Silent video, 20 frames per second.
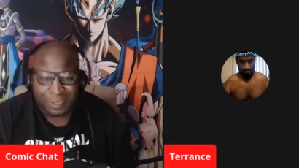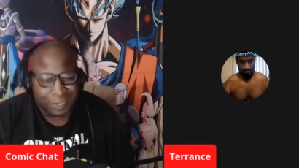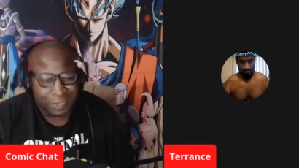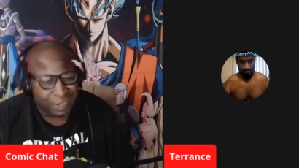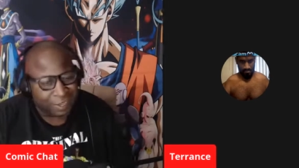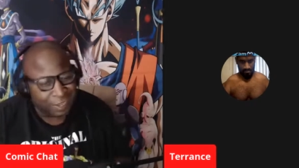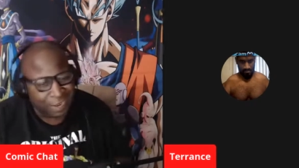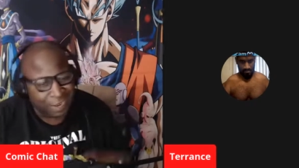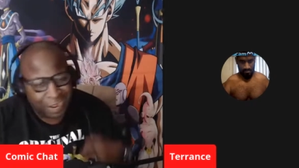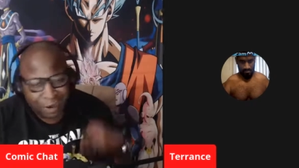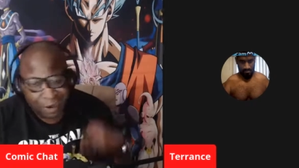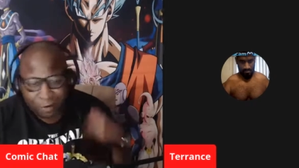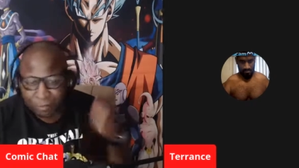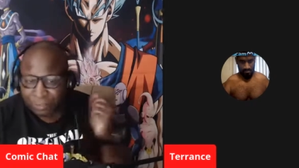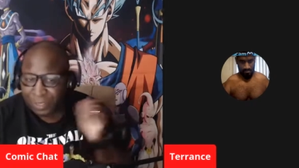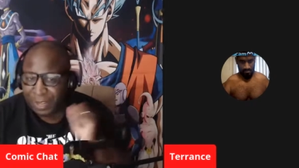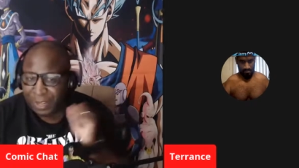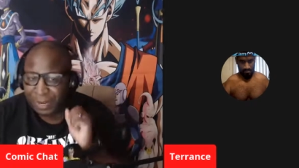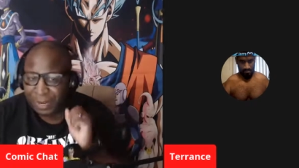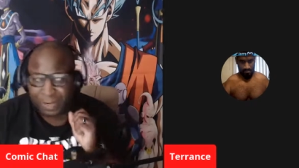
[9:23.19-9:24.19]
And I don't
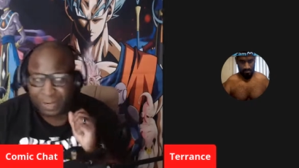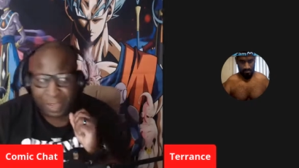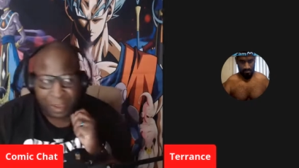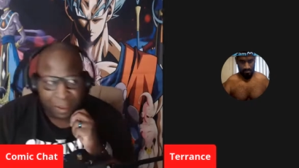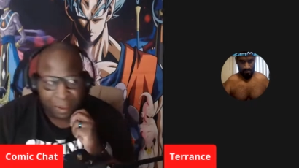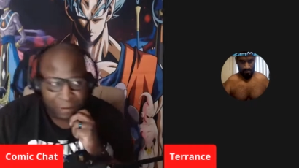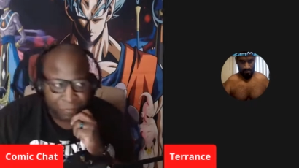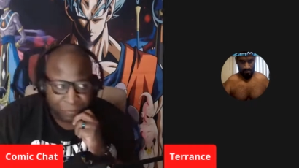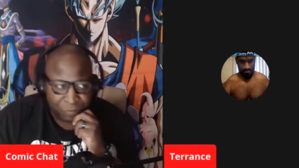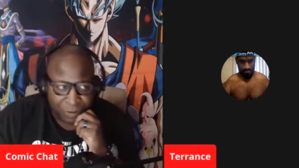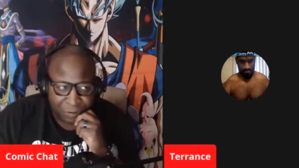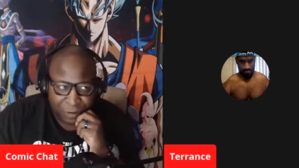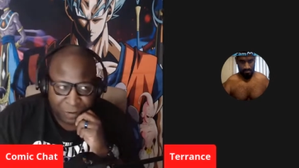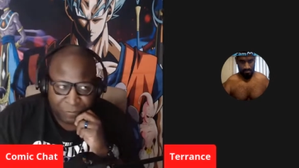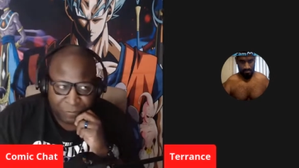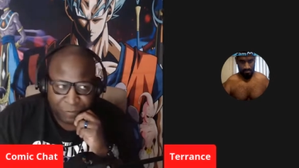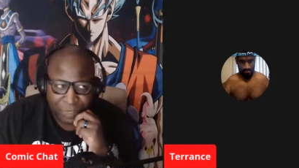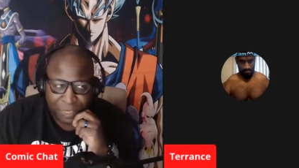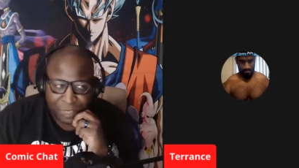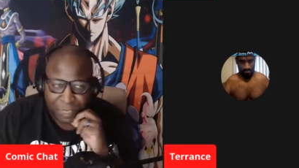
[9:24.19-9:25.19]
think that if
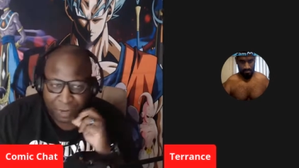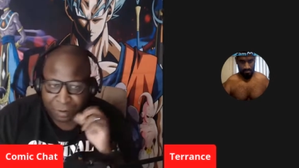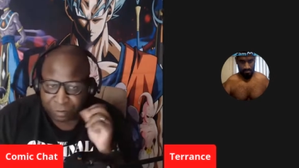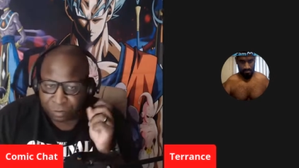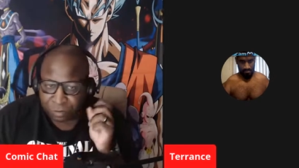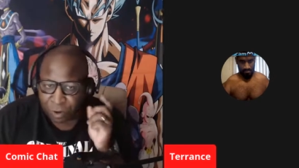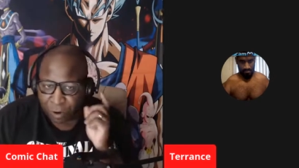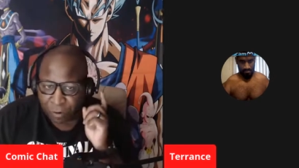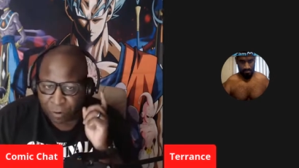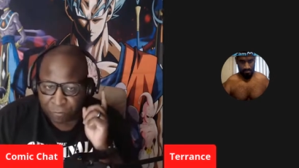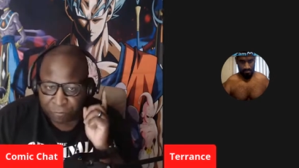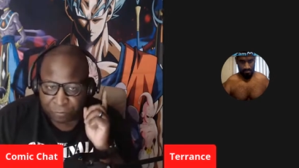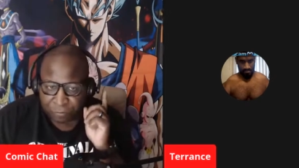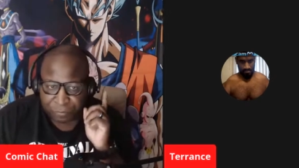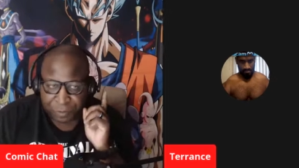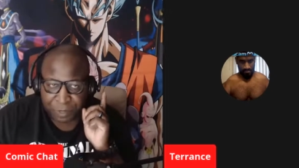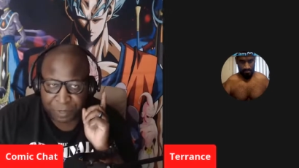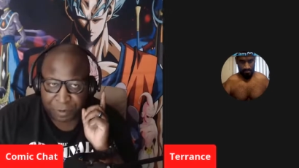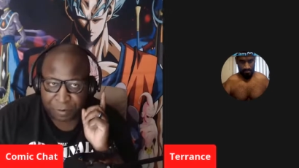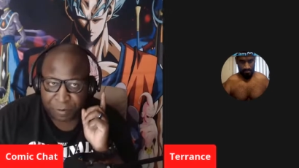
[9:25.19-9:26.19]
he comes off
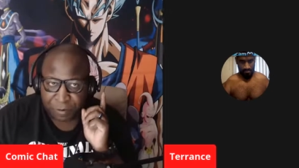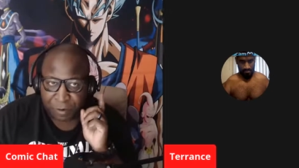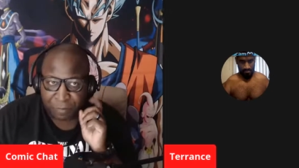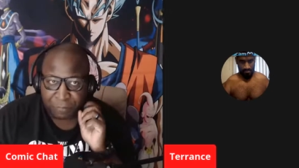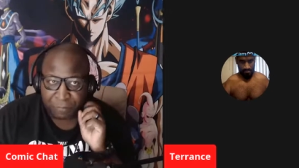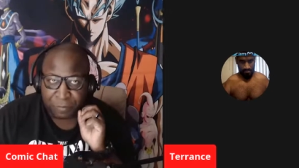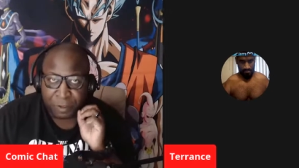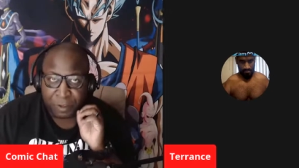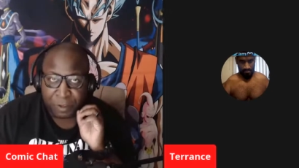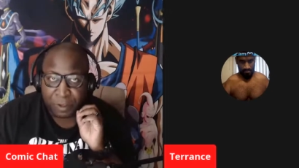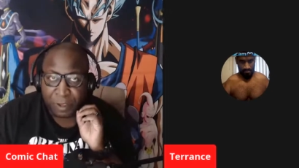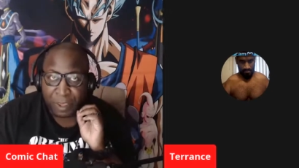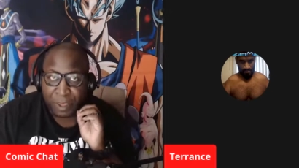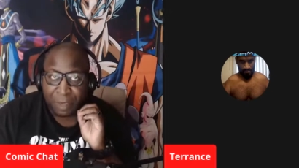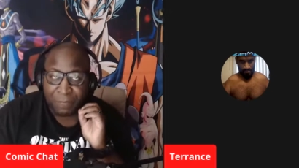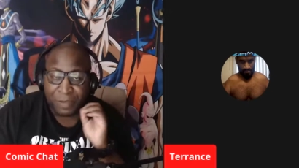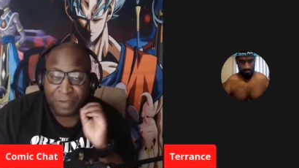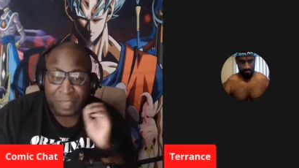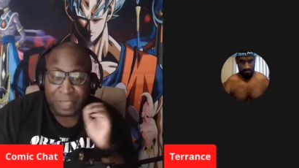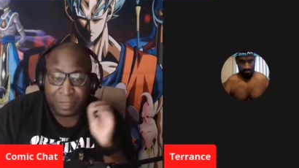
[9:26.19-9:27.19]
in the
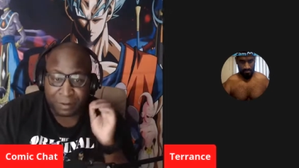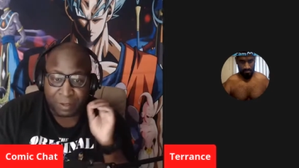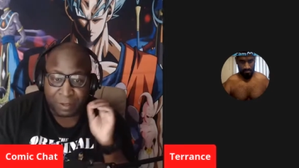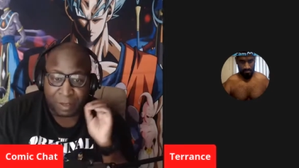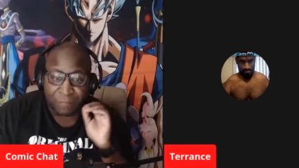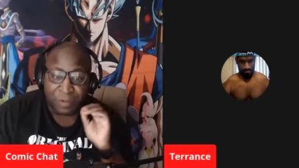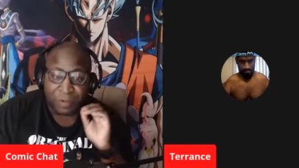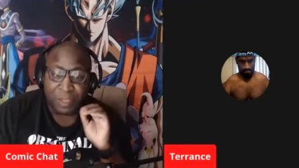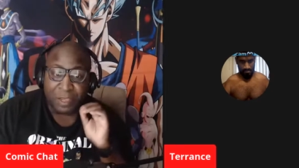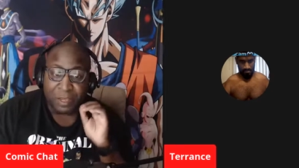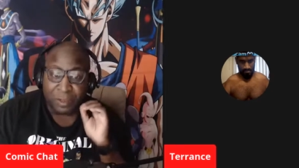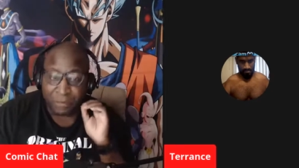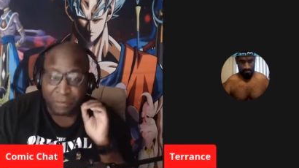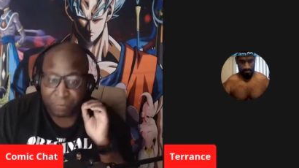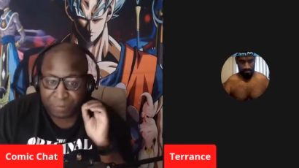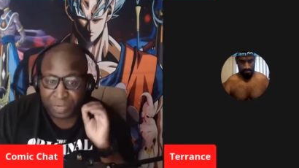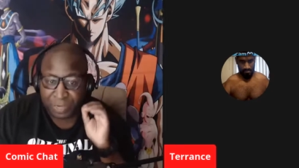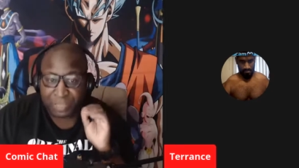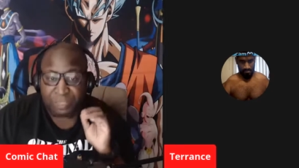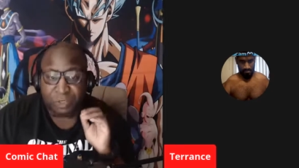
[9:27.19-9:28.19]
if he can
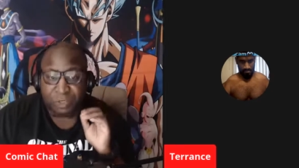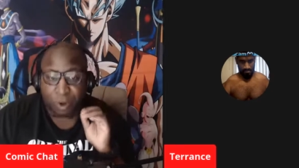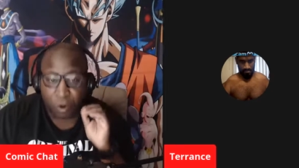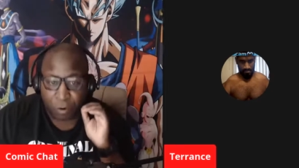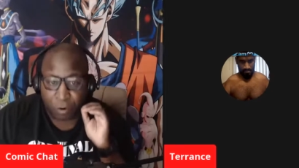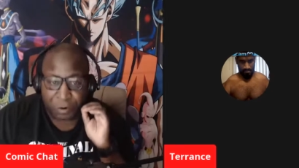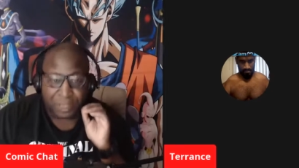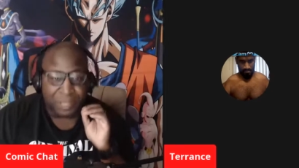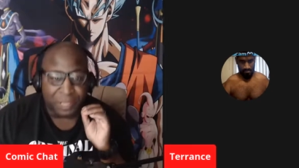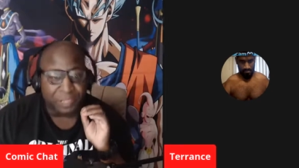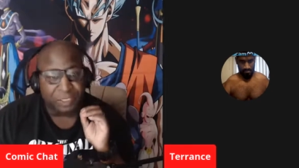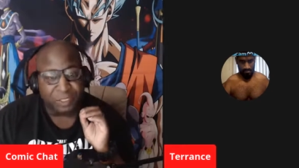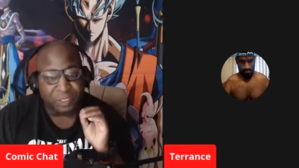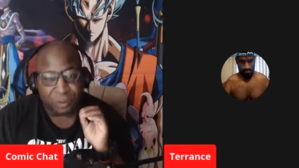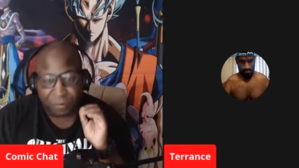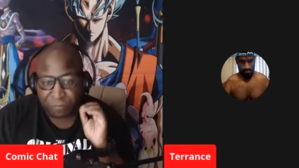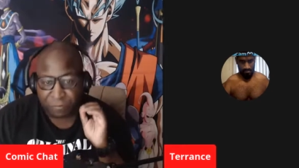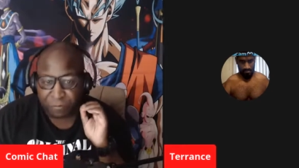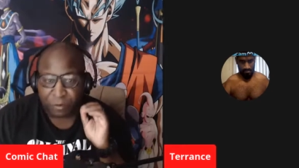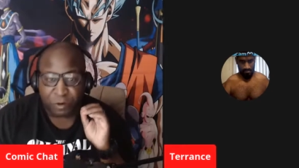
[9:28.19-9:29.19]
convince the audience in the
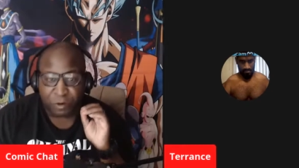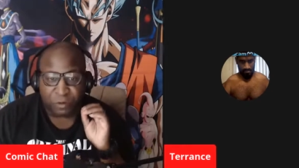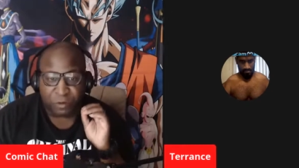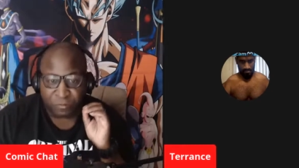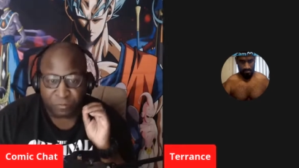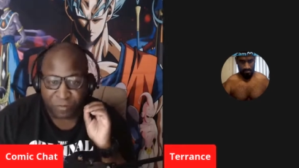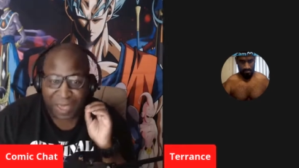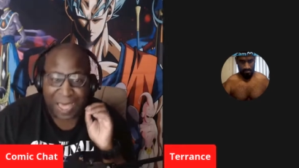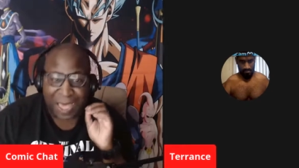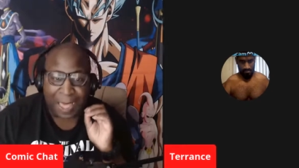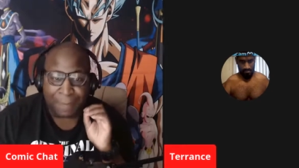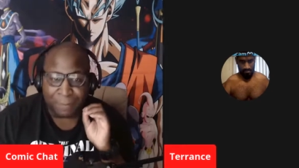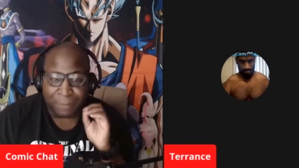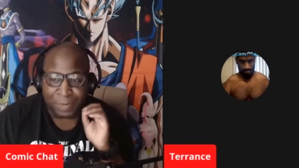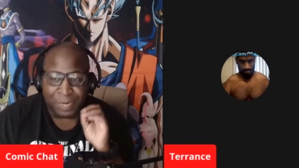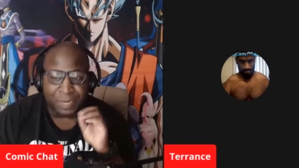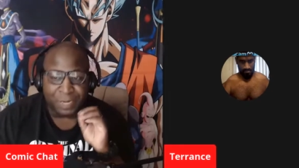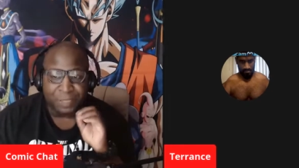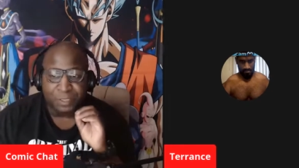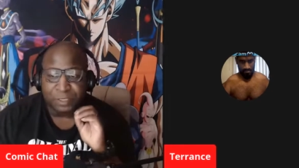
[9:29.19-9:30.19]
first 5
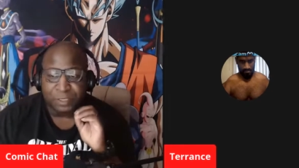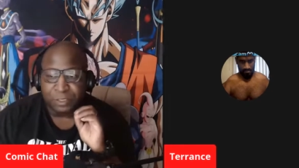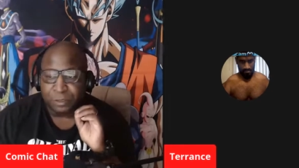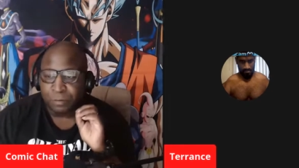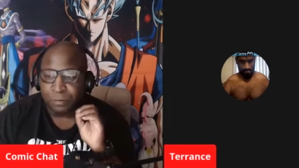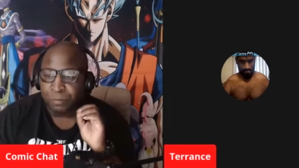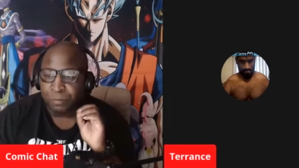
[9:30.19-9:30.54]
minutes